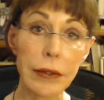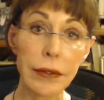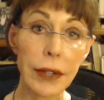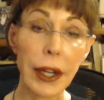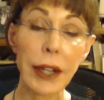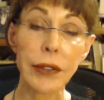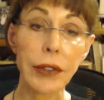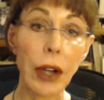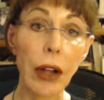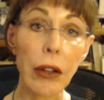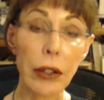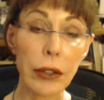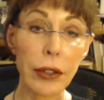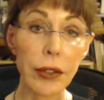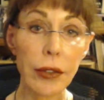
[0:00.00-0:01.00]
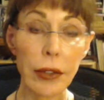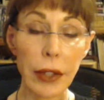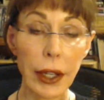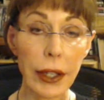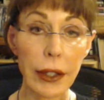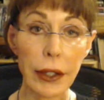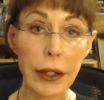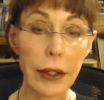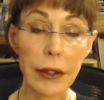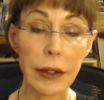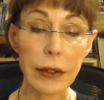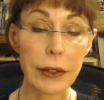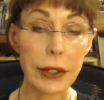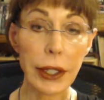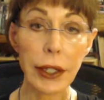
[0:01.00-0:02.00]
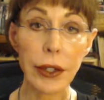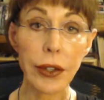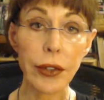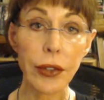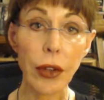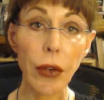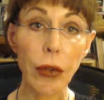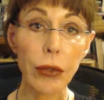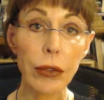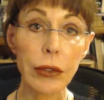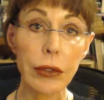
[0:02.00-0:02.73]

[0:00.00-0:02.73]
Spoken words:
$5 like they're 10 years old.